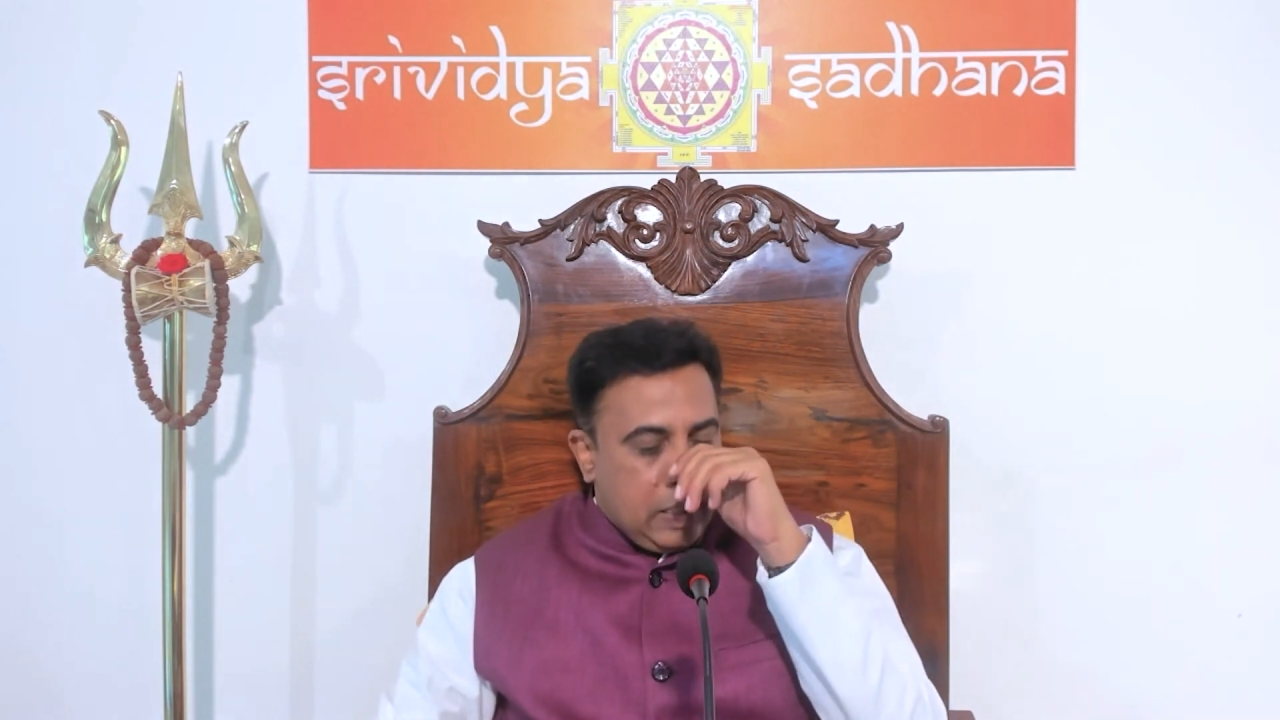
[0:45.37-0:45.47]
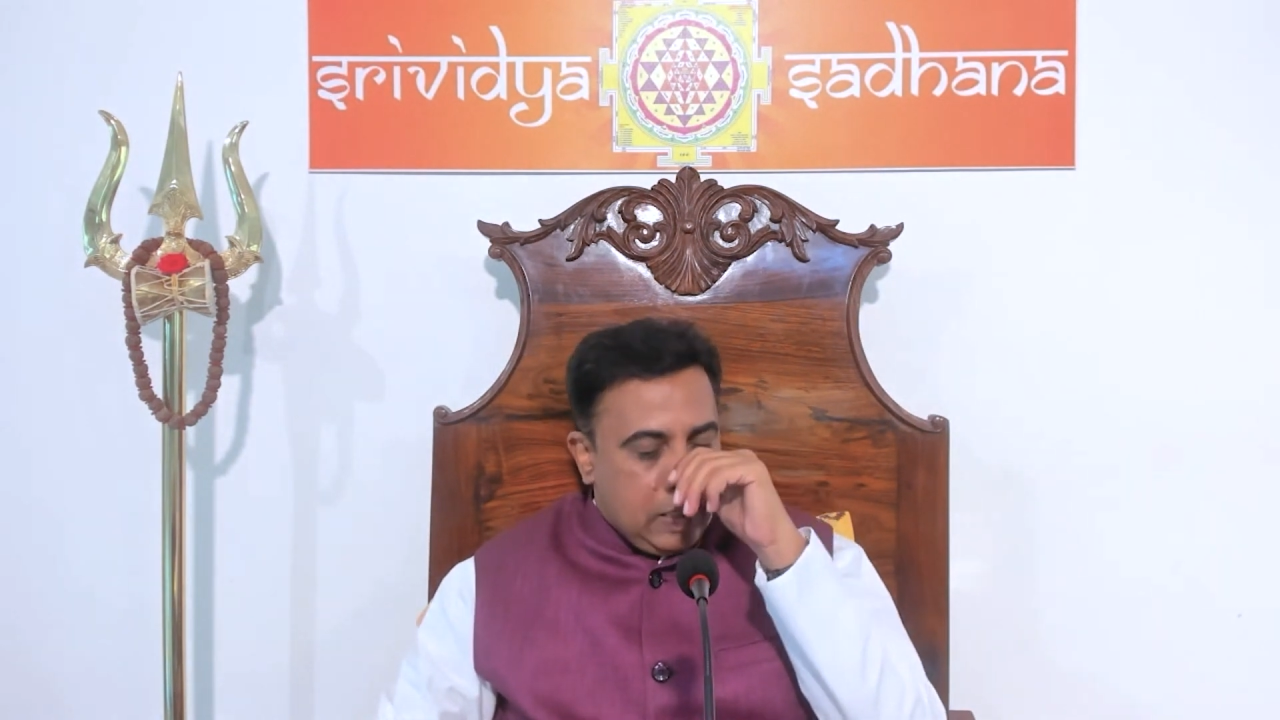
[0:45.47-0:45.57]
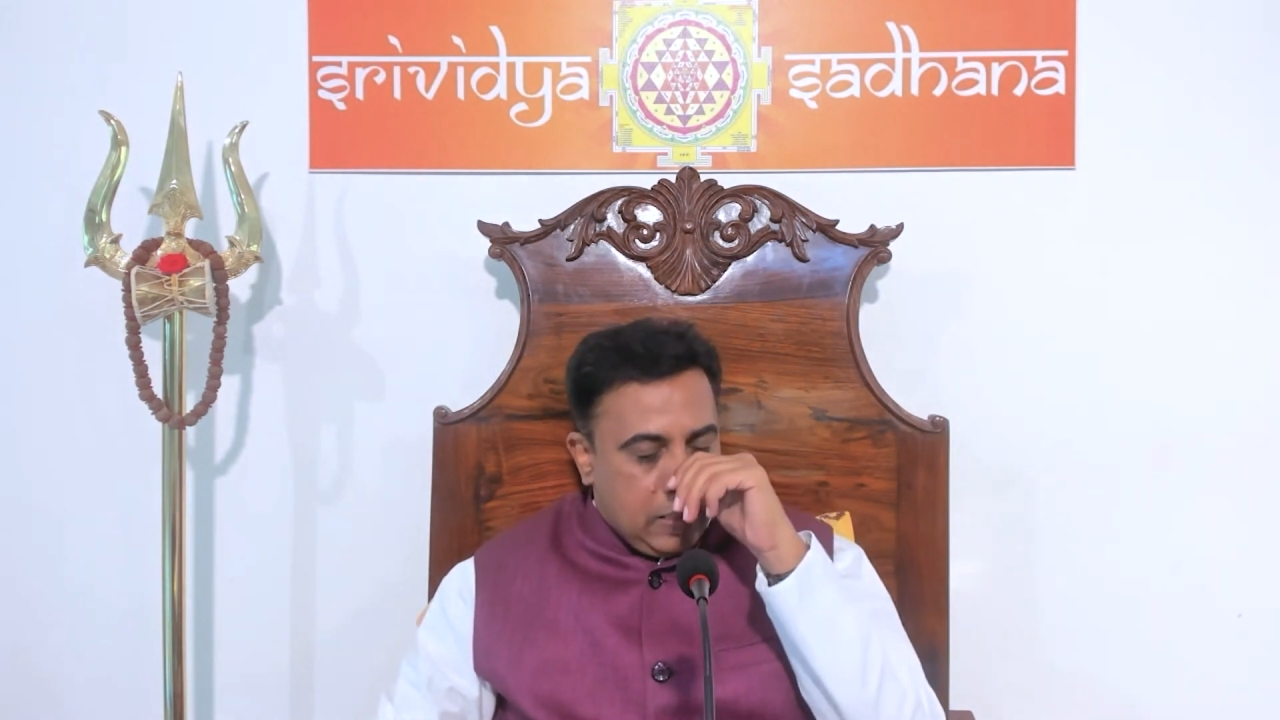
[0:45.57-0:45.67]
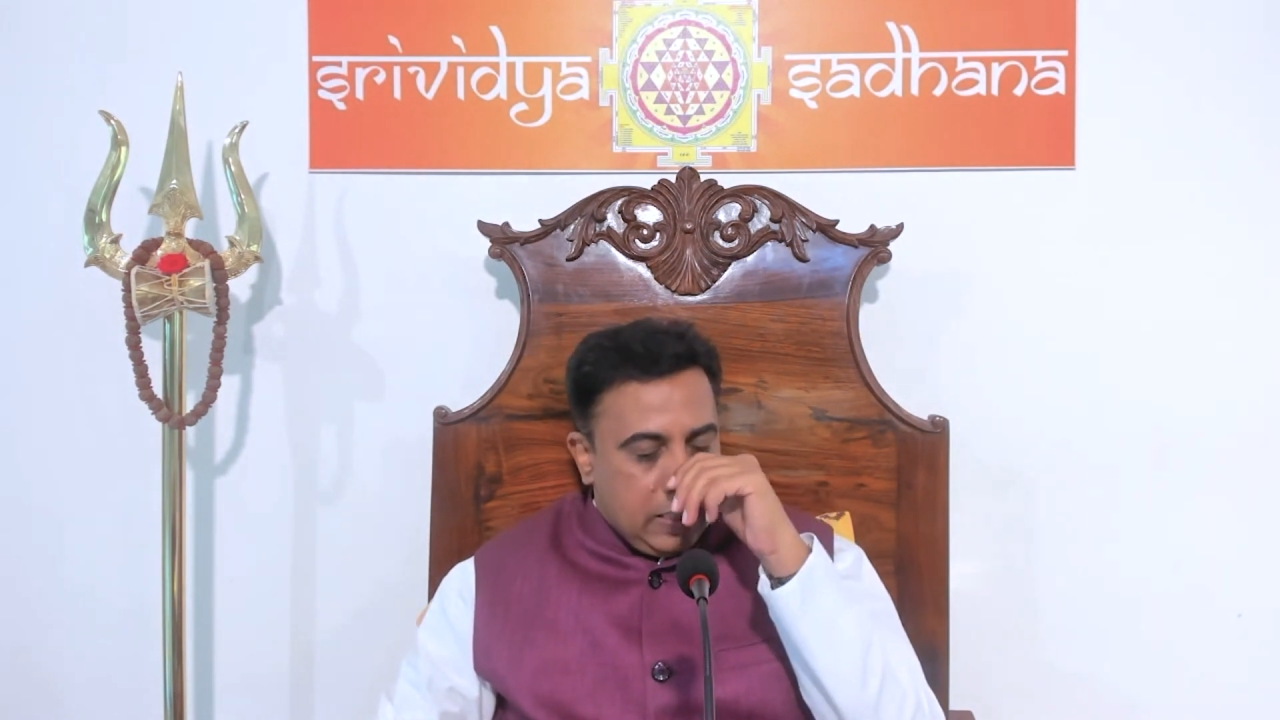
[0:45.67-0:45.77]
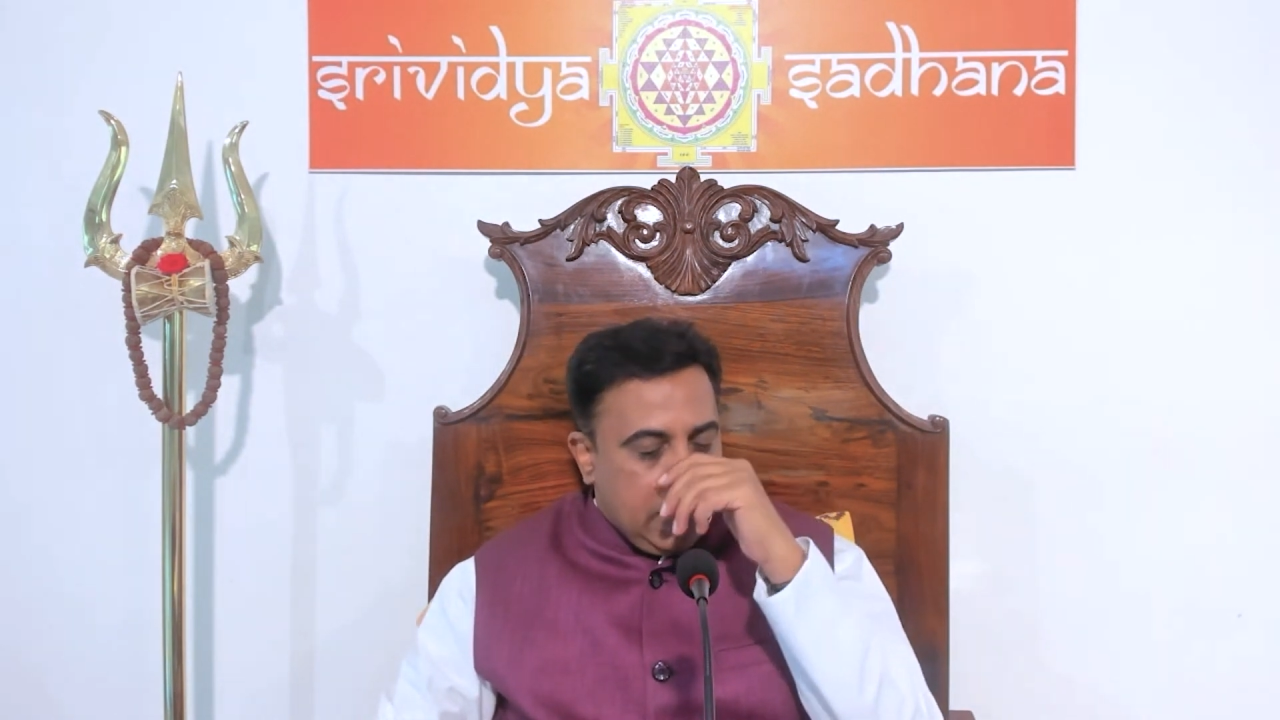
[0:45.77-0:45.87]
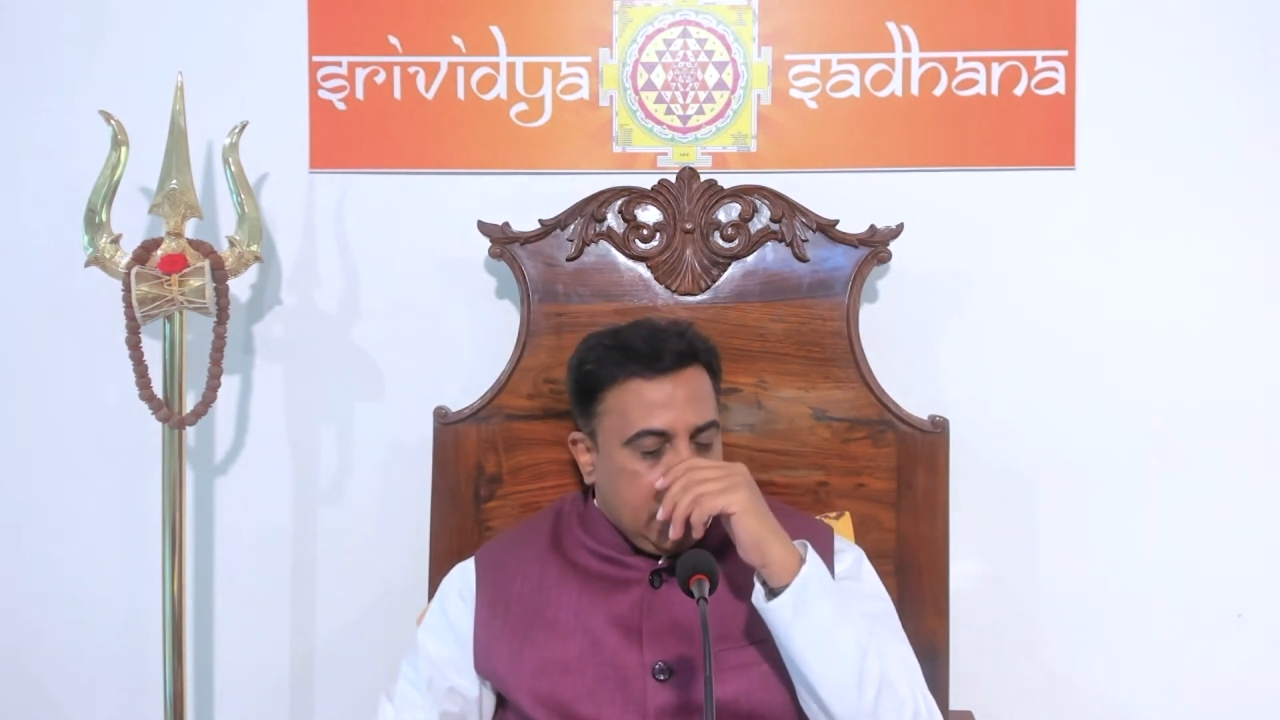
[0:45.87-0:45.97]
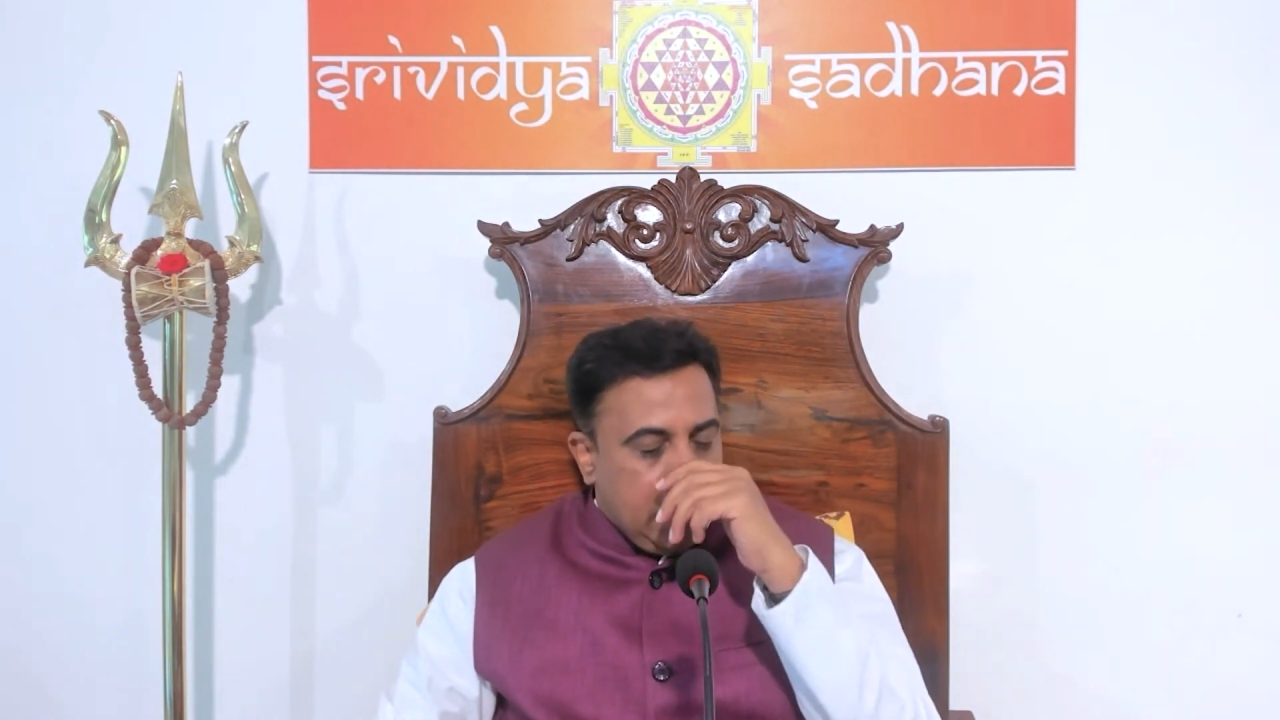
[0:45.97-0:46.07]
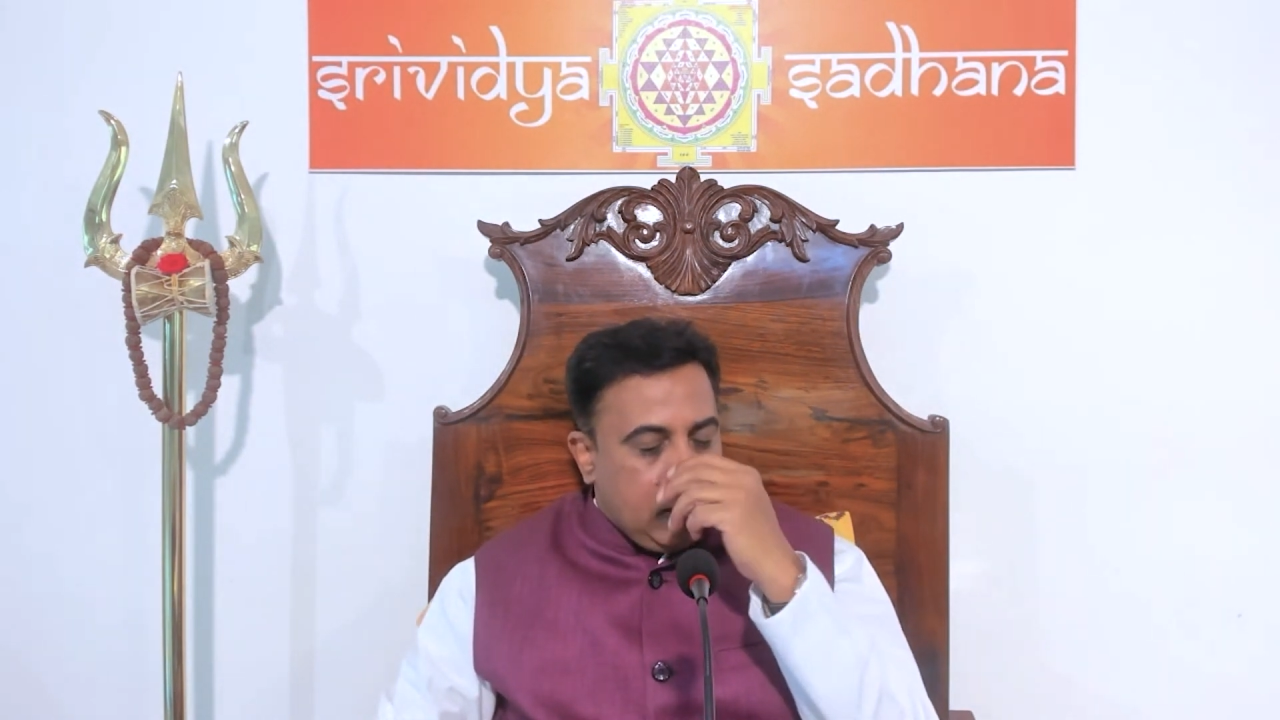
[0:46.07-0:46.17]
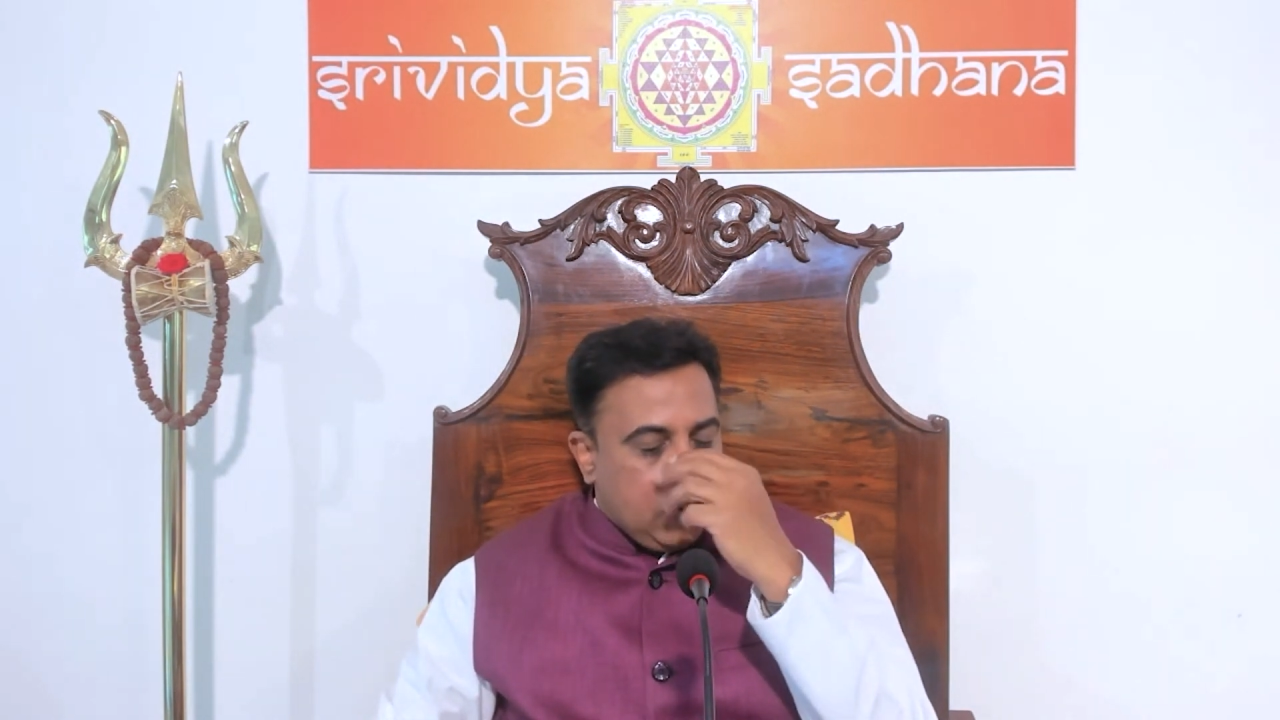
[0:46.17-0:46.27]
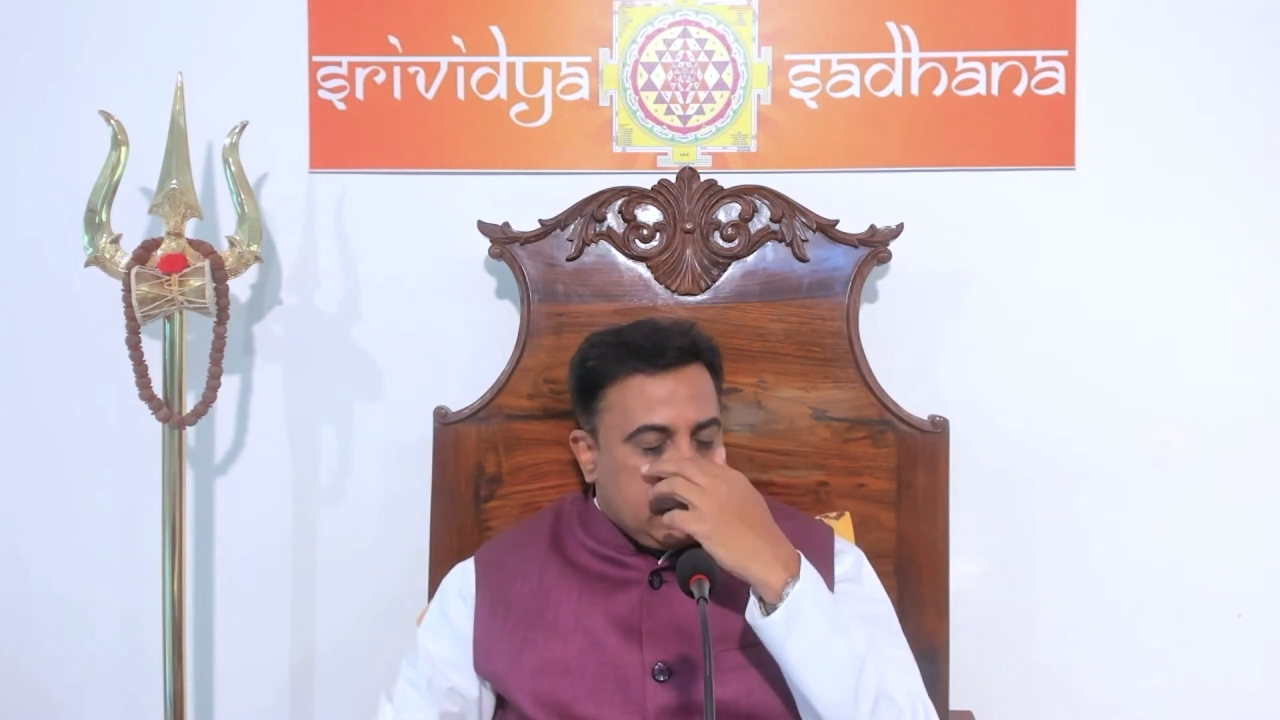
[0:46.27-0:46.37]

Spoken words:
and any, you know,